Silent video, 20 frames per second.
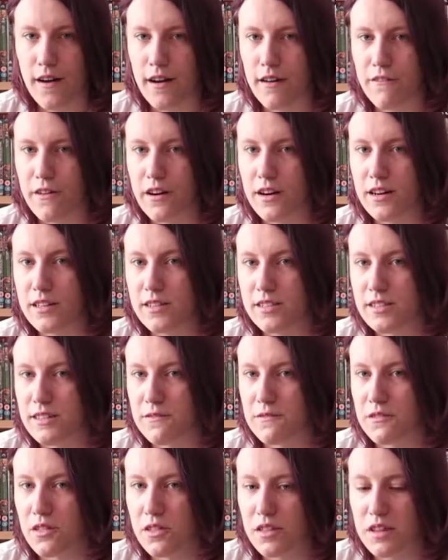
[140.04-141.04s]
I've heard
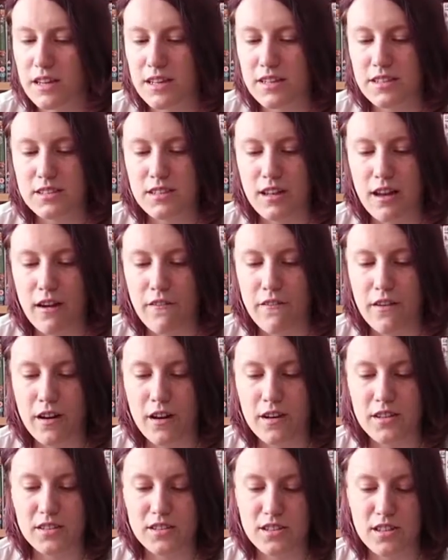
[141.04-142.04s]
different things. Like I've
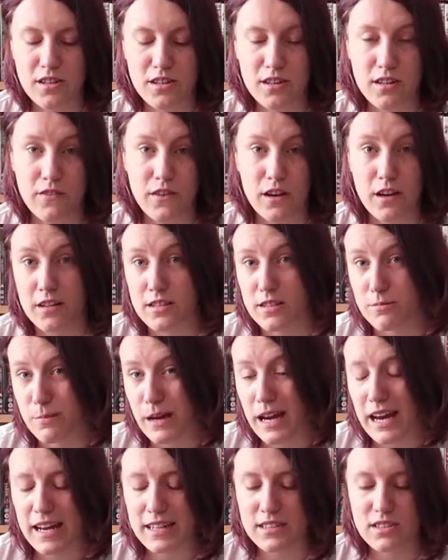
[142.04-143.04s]
heard it's good, I've heard it's
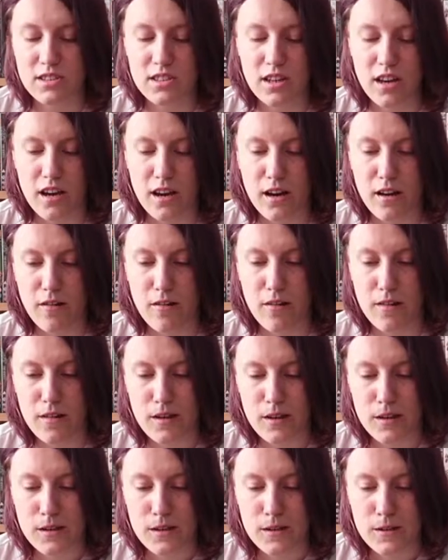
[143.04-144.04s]
bad. So
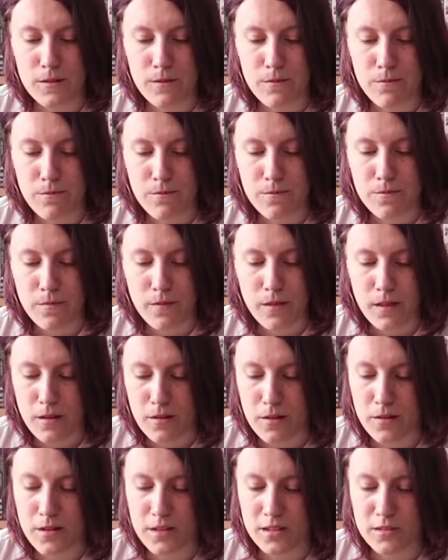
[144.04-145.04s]

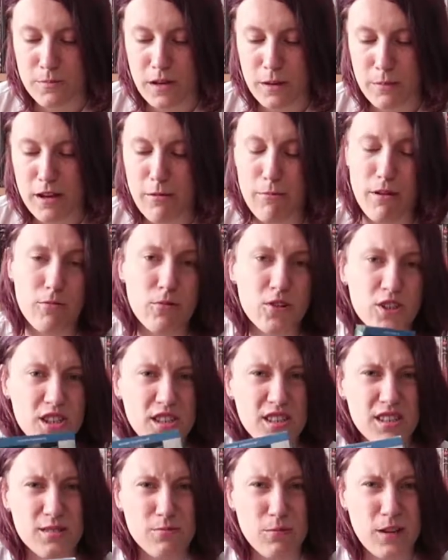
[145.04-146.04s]
who knows? Maybe I might watch
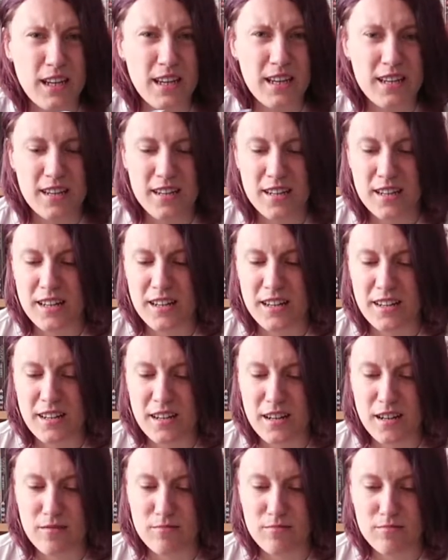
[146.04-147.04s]
it this week. I don't
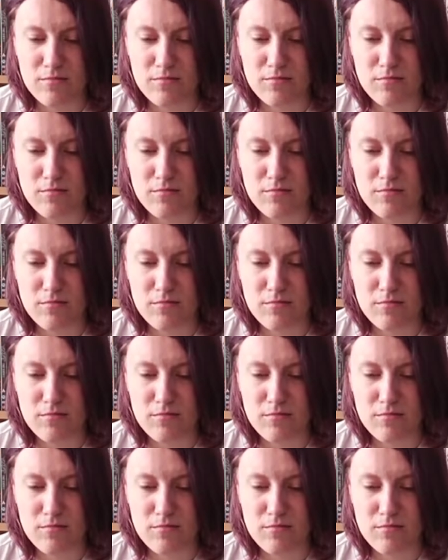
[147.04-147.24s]
know.